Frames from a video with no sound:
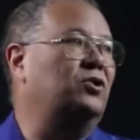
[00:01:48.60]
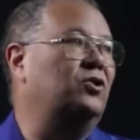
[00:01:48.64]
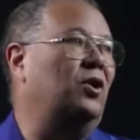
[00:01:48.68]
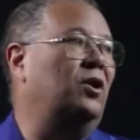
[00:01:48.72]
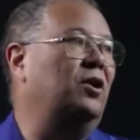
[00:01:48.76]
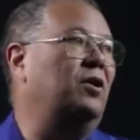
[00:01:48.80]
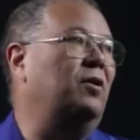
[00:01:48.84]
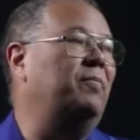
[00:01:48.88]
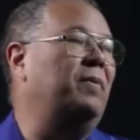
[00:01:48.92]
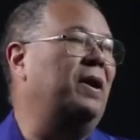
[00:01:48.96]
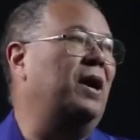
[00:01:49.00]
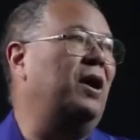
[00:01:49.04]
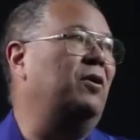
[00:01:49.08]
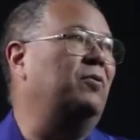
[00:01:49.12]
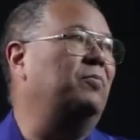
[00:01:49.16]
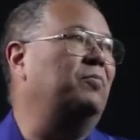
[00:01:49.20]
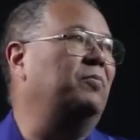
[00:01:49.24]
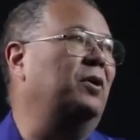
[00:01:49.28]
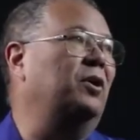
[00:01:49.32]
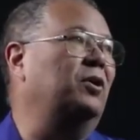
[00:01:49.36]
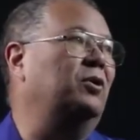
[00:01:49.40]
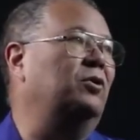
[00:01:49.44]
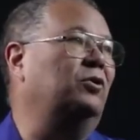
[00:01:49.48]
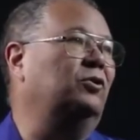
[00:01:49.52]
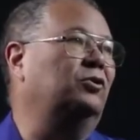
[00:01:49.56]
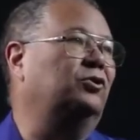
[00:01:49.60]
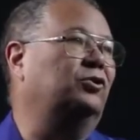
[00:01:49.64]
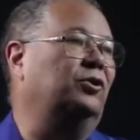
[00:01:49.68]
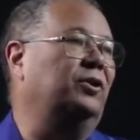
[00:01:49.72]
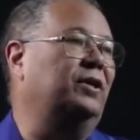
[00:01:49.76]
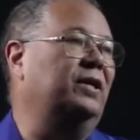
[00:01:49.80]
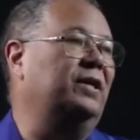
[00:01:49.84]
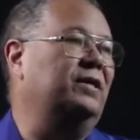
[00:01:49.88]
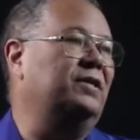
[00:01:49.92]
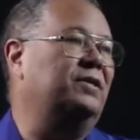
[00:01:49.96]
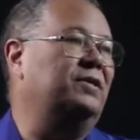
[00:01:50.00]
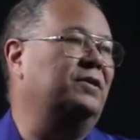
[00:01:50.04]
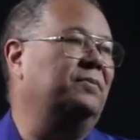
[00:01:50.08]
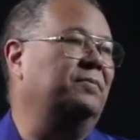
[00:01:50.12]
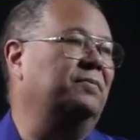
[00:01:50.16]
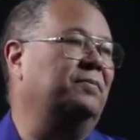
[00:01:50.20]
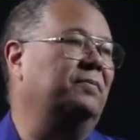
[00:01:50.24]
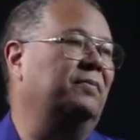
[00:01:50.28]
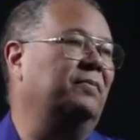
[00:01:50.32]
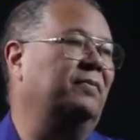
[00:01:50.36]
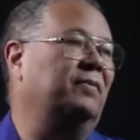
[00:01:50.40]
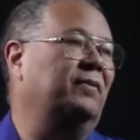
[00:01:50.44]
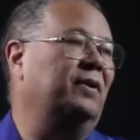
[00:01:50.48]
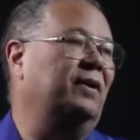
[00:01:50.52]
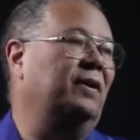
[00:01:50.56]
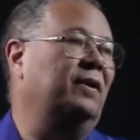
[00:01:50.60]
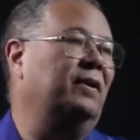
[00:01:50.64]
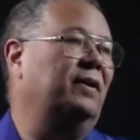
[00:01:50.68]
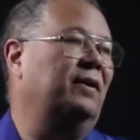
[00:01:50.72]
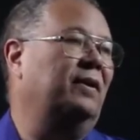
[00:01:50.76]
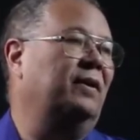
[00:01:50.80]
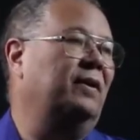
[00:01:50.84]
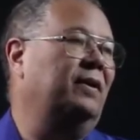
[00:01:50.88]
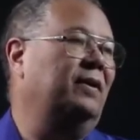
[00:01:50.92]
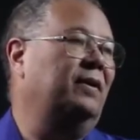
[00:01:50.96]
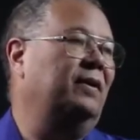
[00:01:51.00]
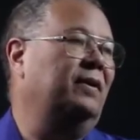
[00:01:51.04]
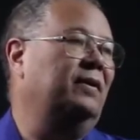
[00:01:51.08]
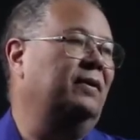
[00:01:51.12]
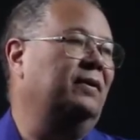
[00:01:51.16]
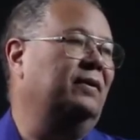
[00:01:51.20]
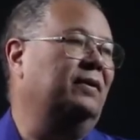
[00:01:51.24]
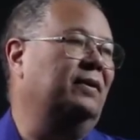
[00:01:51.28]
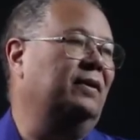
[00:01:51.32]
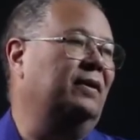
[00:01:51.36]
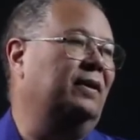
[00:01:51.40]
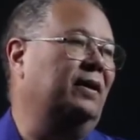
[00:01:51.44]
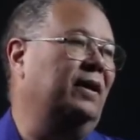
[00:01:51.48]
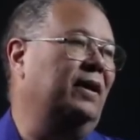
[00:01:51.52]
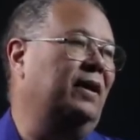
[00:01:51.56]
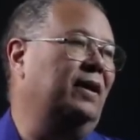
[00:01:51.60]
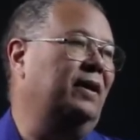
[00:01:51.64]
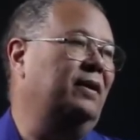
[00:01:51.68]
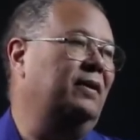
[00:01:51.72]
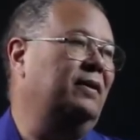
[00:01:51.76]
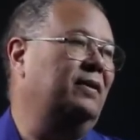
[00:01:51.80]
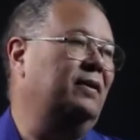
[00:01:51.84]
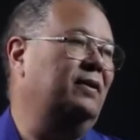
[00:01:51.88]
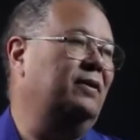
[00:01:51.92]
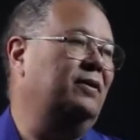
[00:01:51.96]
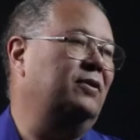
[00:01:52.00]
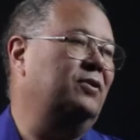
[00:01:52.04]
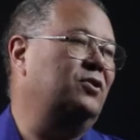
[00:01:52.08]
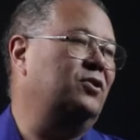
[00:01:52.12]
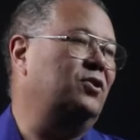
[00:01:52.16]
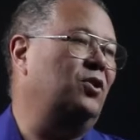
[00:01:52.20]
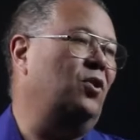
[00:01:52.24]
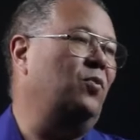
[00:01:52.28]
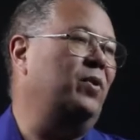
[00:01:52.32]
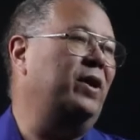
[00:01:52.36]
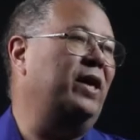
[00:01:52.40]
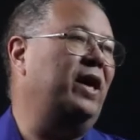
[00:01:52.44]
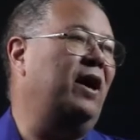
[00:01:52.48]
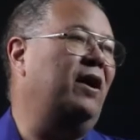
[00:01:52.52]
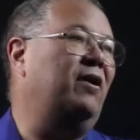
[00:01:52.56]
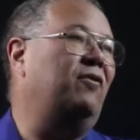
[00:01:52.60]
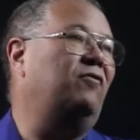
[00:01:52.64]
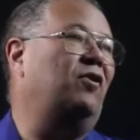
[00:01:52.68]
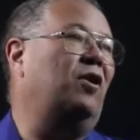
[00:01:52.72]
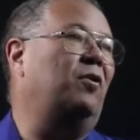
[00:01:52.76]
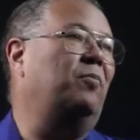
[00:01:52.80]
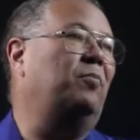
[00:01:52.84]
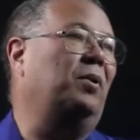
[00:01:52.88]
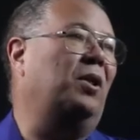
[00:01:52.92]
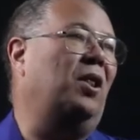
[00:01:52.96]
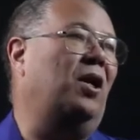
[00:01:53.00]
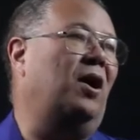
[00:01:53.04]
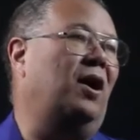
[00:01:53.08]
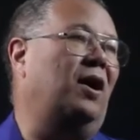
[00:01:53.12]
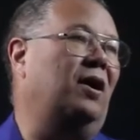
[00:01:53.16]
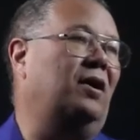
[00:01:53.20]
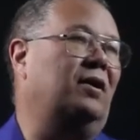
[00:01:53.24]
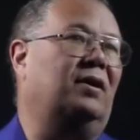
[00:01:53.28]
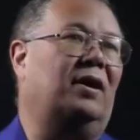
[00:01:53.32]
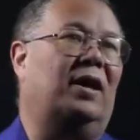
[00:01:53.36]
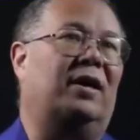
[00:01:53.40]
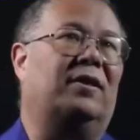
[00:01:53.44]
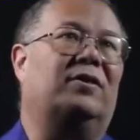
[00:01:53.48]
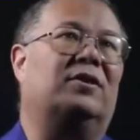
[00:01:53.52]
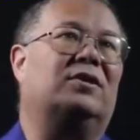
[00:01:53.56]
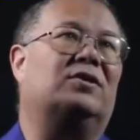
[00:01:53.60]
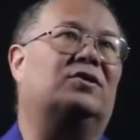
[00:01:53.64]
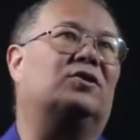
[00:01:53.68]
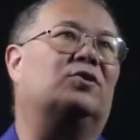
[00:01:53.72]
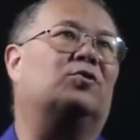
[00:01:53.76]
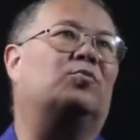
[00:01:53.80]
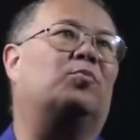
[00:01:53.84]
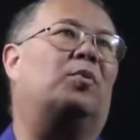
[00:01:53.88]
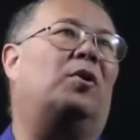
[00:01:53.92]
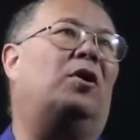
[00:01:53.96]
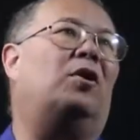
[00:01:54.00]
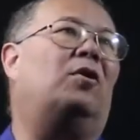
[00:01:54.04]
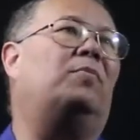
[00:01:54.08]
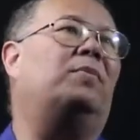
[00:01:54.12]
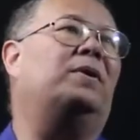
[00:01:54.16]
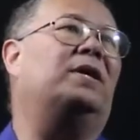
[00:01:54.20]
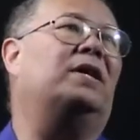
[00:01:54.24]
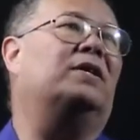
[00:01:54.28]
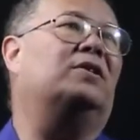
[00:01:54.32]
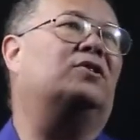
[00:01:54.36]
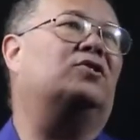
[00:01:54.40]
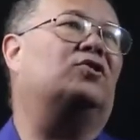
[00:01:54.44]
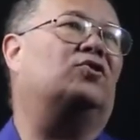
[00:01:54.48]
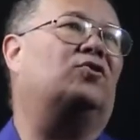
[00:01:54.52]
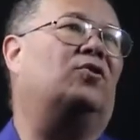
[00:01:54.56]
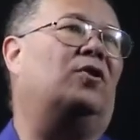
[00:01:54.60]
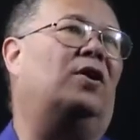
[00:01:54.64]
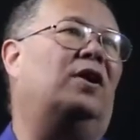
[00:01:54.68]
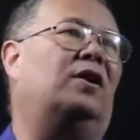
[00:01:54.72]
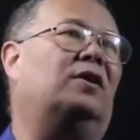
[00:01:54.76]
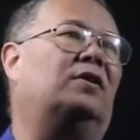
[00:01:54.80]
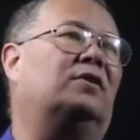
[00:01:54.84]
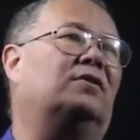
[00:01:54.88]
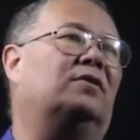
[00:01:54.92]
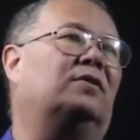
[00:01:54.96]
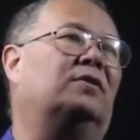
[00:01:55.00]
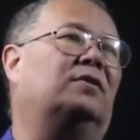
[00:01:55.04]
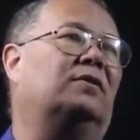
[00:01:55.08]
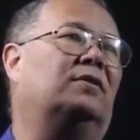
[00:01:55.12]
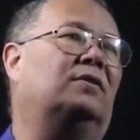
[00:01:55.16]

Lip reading: to talk about Merkle Trees. Okay, so we have a block, and this is probably a struct